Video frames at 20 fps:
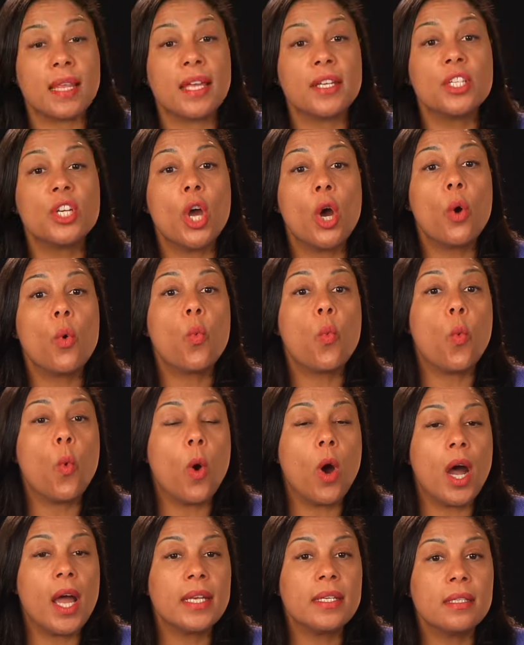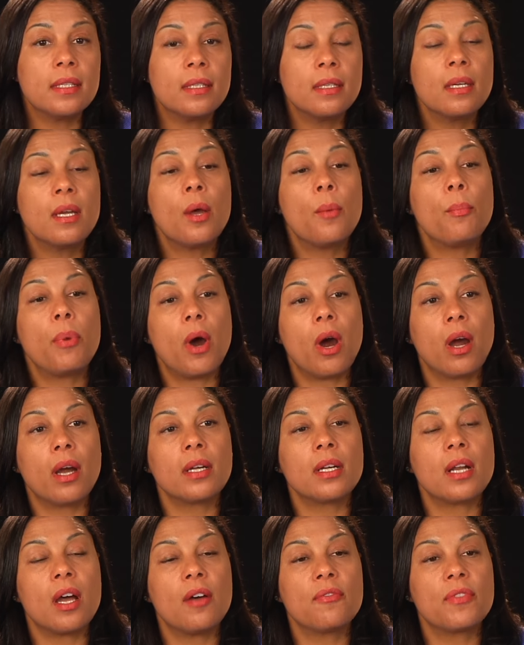that no one
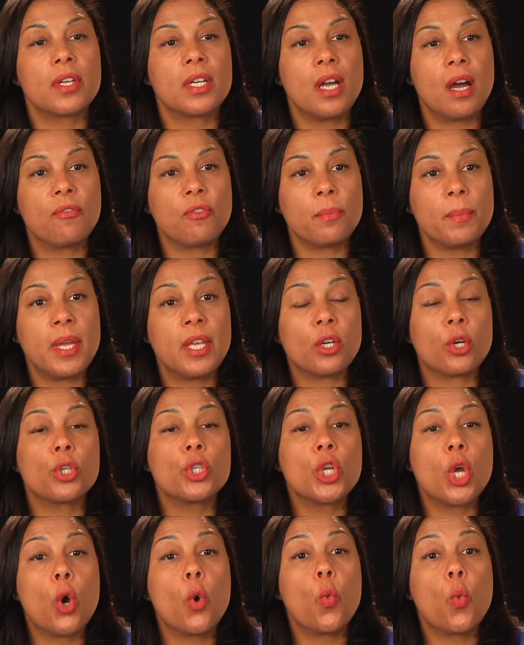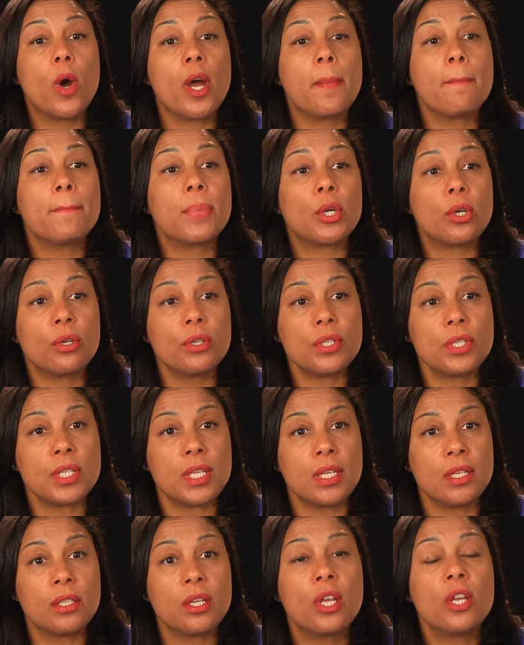part of the government or no one
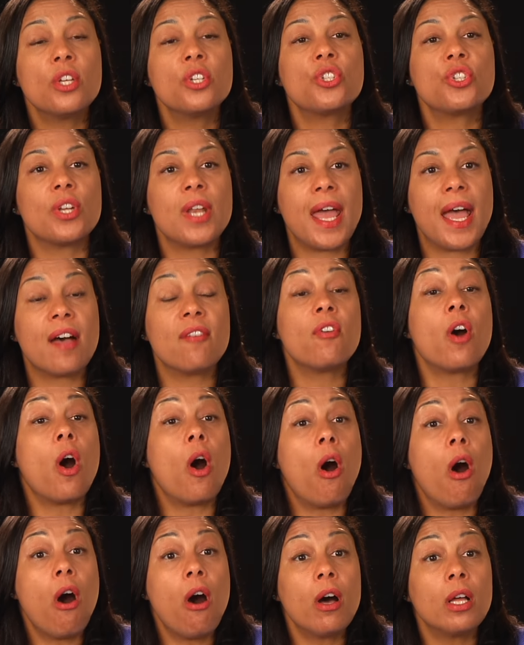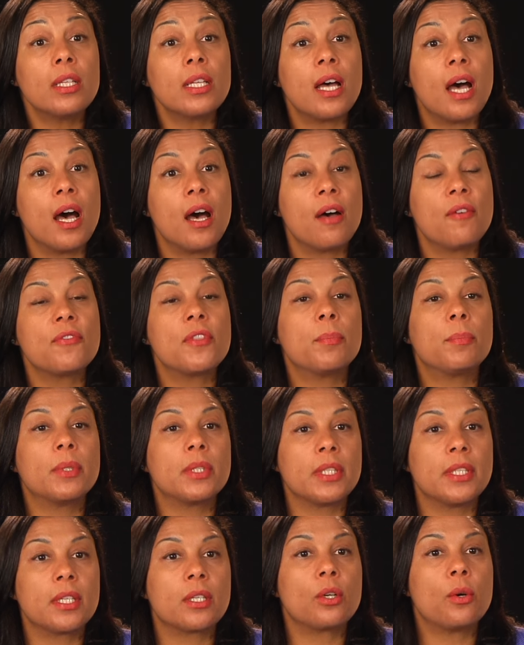person should have all of the
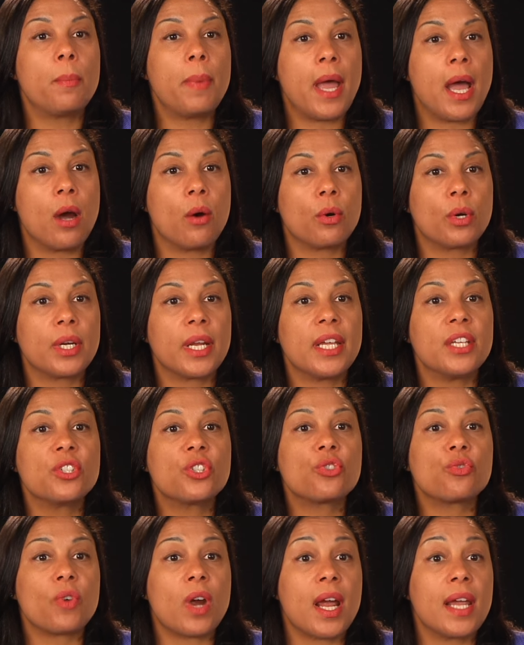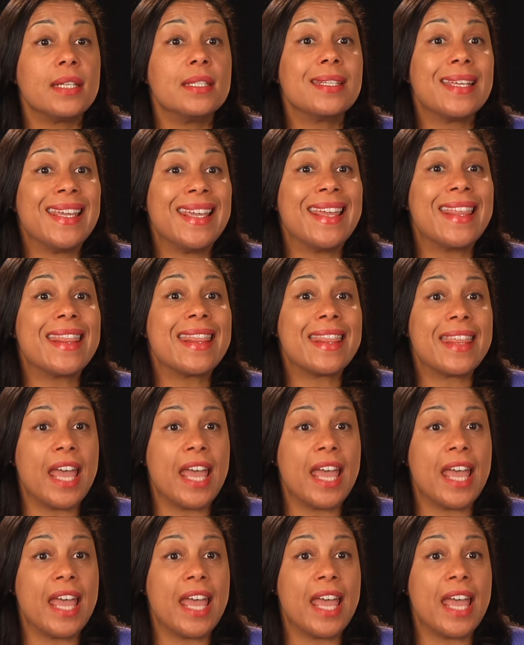political power enshrined in